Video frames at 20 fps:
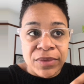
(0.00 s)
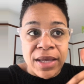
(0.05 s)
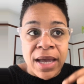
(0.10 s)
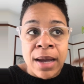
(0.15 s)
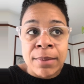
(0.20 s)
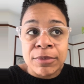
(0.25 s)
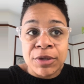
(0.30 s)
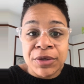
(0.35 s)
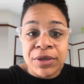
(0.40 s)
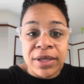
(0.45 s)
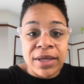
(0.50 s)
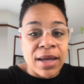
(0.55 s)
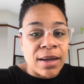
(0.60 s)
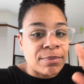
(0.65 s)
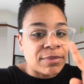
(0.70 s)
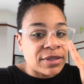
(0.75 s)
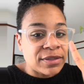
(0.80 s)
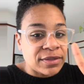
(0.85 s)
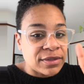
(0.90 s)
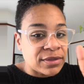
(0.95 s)
I'm looking up
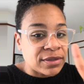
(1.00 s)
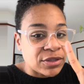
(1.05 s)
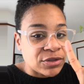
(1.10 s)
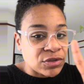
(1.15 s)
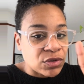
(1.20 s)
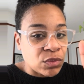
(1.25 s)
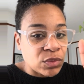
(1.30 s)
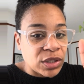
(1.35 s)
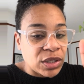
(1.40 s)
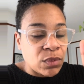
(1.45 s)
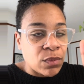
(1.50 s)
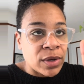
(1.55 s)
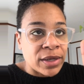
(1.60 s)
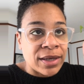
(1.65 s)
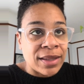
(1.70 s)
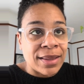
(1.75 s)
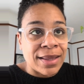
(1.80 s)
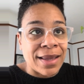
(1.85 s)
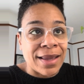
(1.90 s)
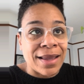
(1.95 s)
this, there's only one
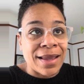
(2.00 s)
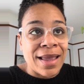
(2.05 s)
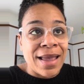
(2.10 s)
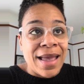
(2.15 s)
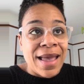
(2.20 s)
thing.